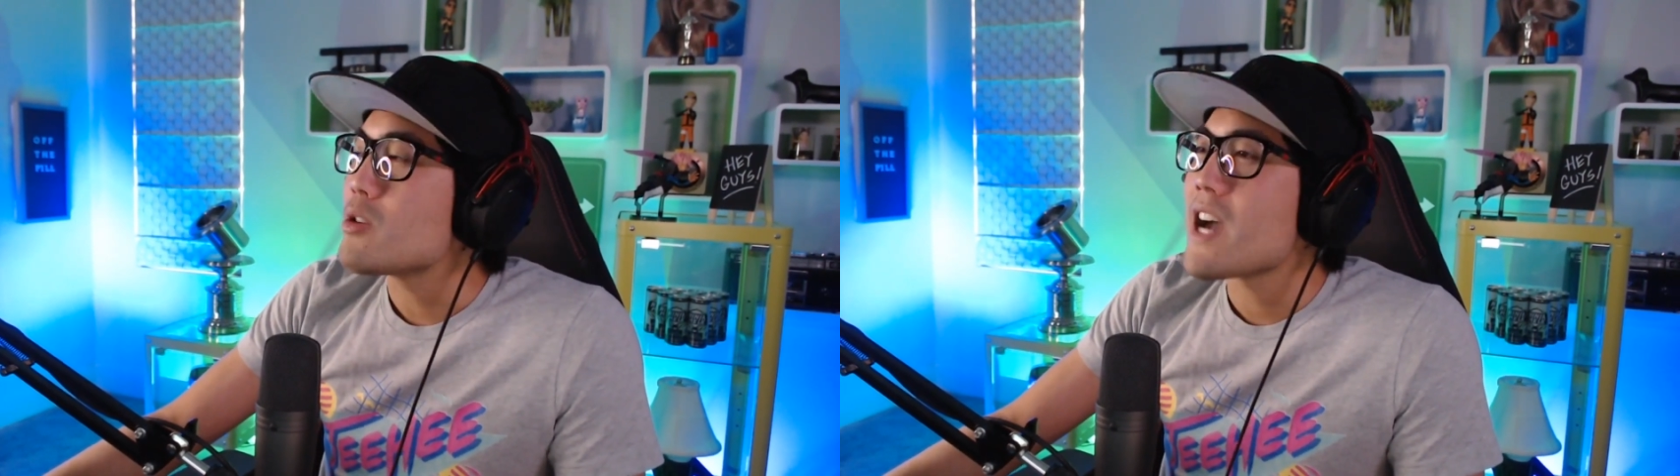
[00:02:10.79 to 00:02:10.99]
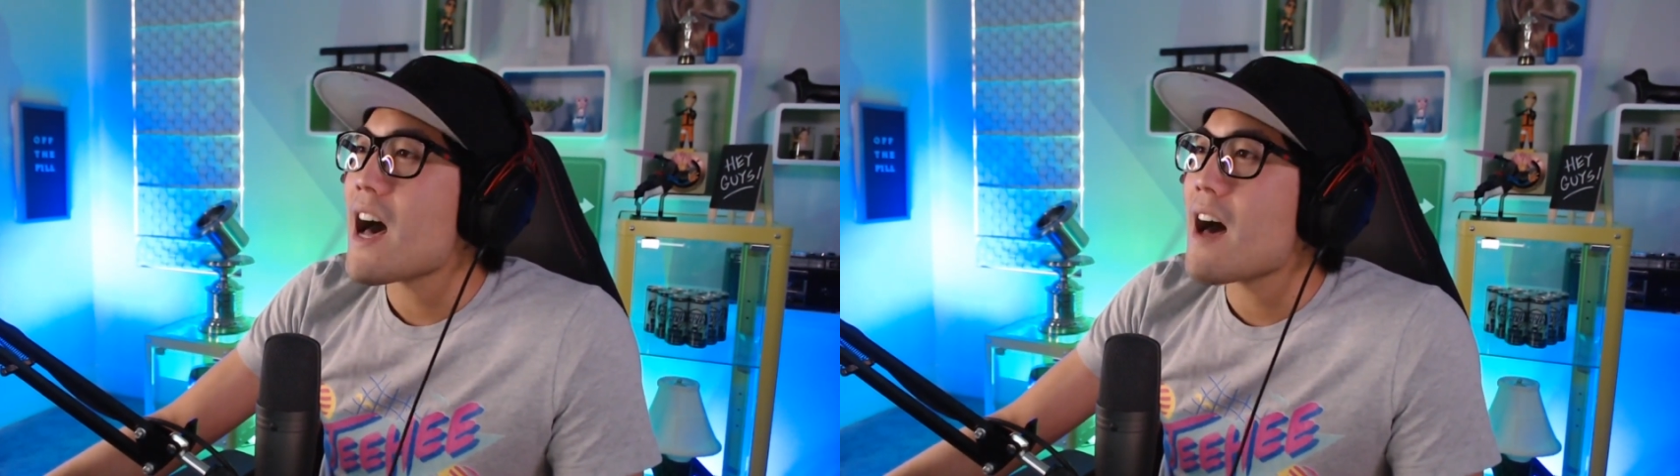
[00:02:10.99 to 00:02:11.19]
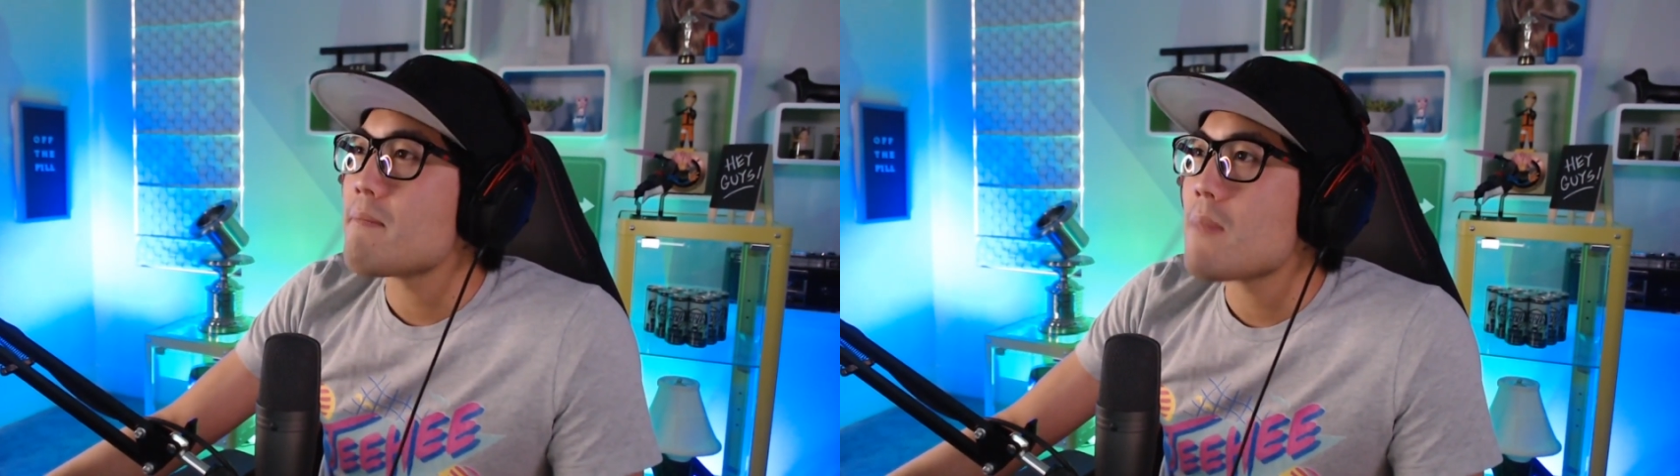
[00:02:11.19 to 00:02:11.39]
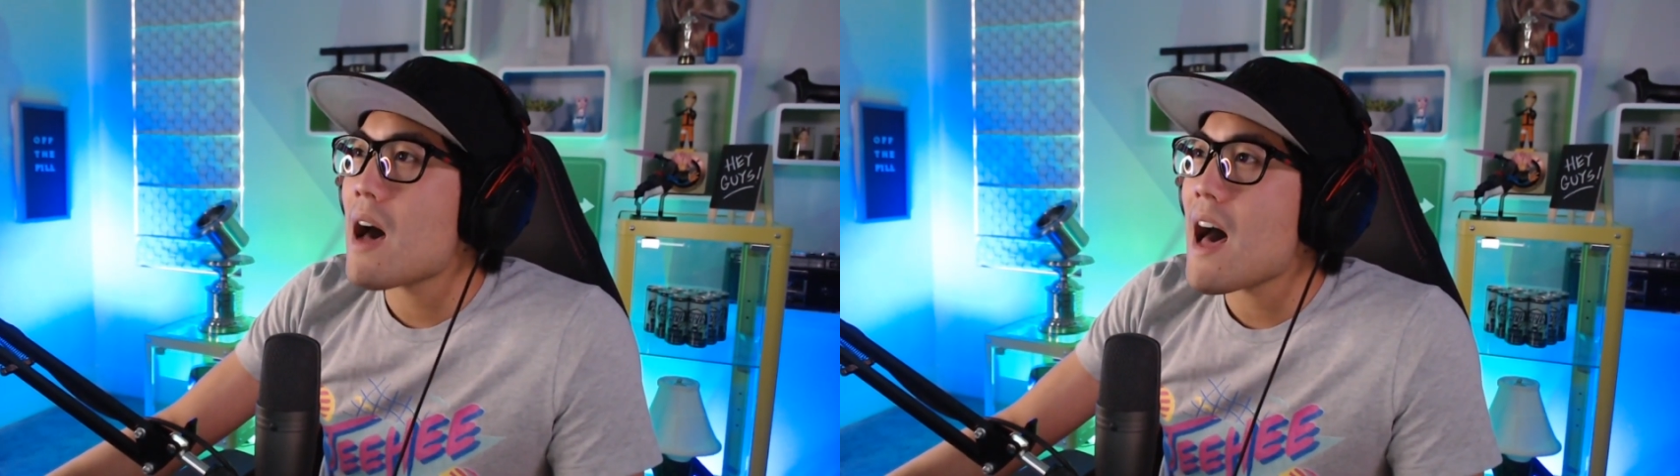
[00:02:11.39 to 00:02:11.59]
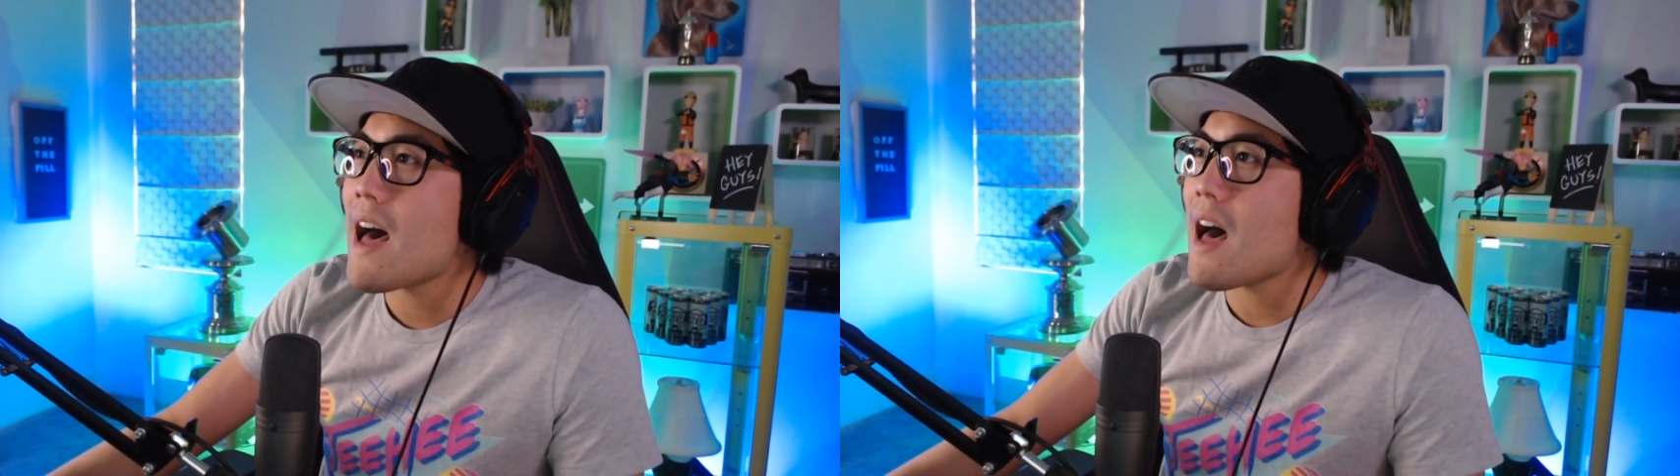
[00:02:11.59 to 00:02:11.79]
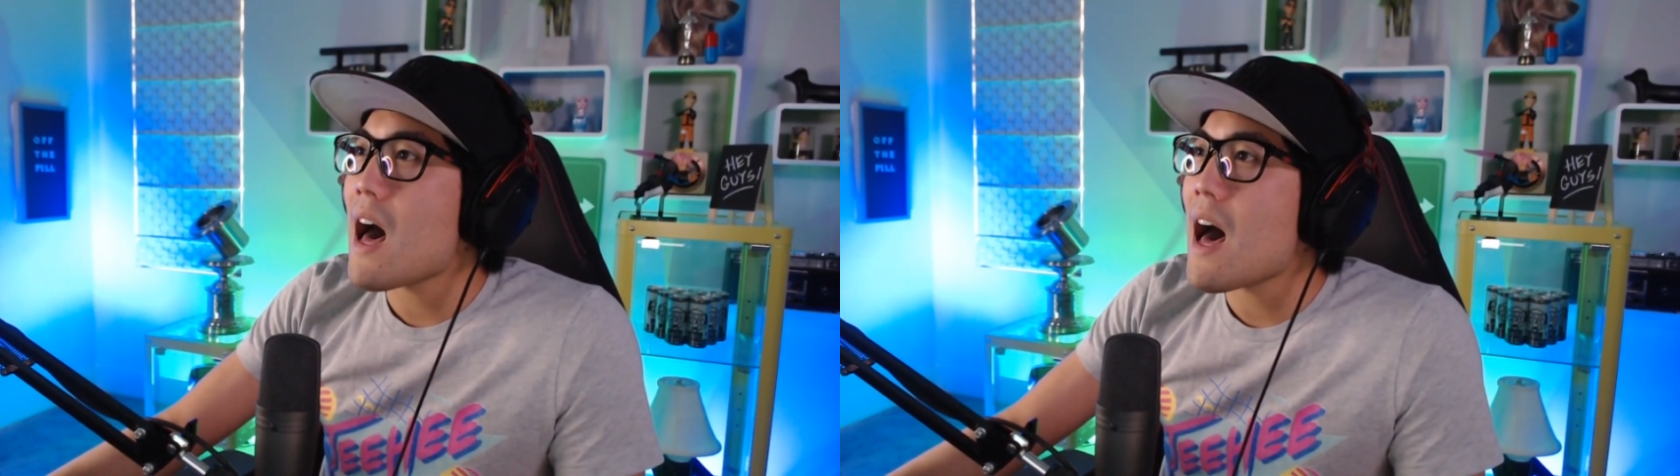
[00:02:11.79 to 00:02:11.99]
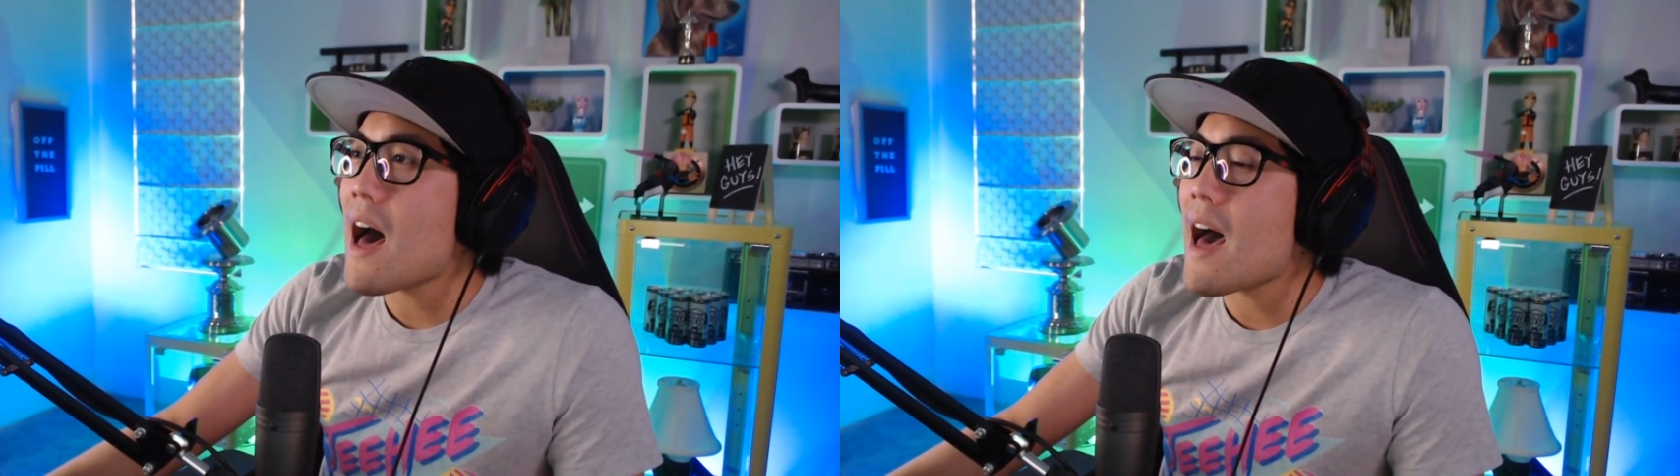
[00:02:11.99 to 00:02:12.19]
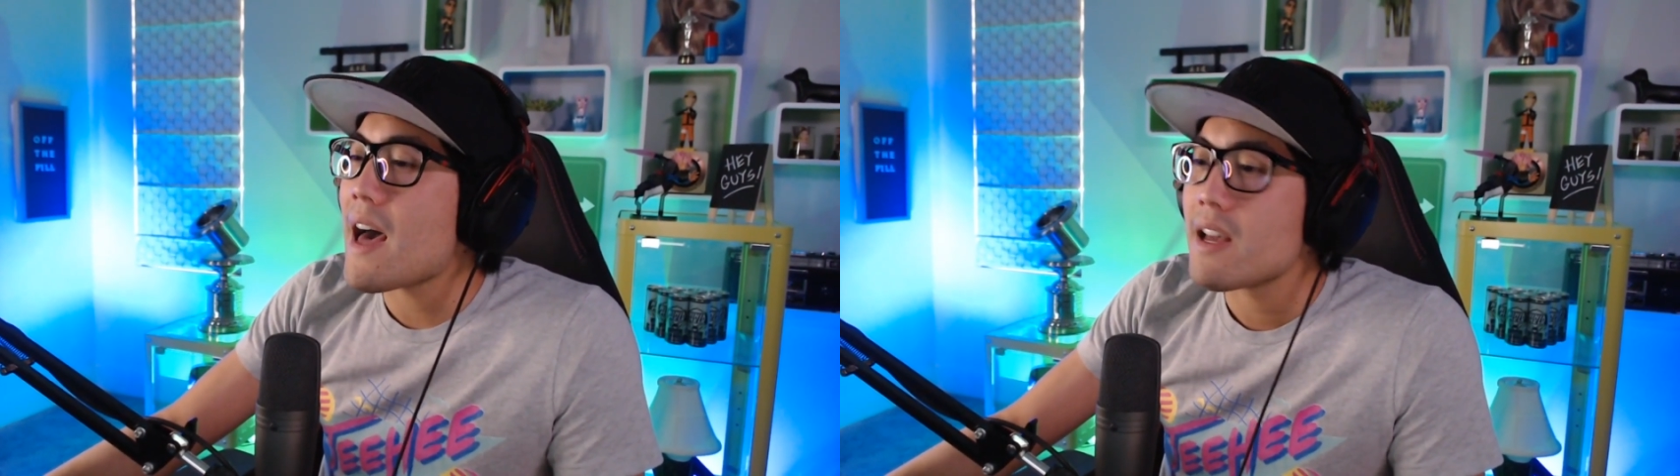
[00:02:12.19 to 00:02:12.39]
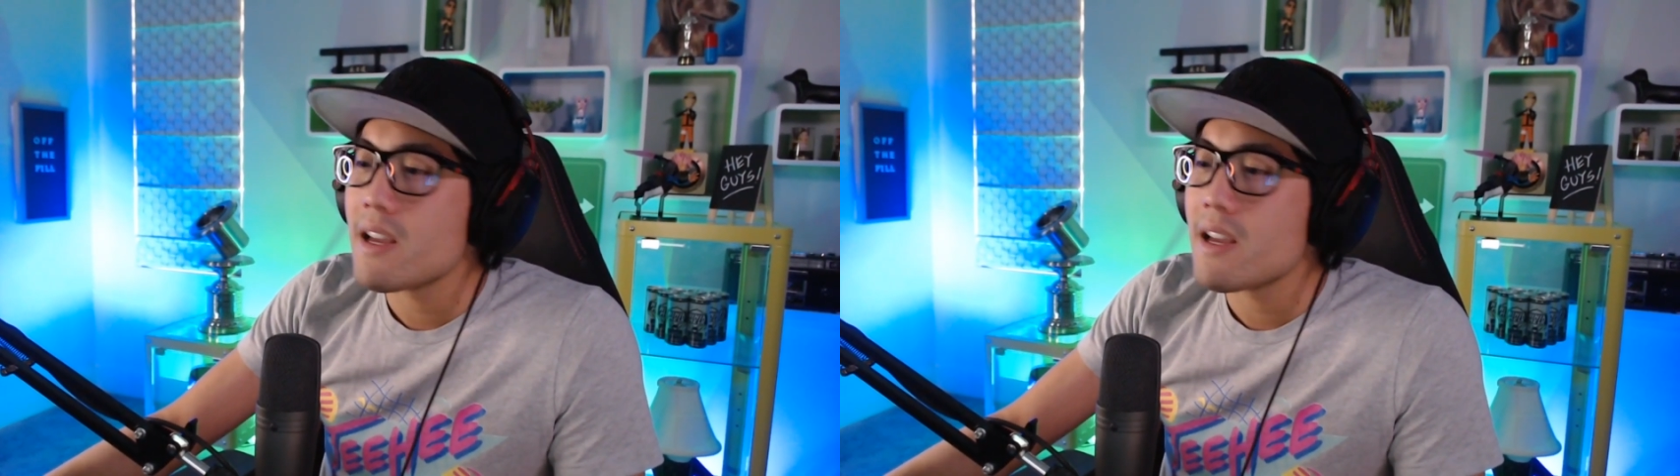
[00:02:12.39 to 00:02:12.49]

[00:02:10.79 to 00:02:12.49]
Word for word: caught my eye.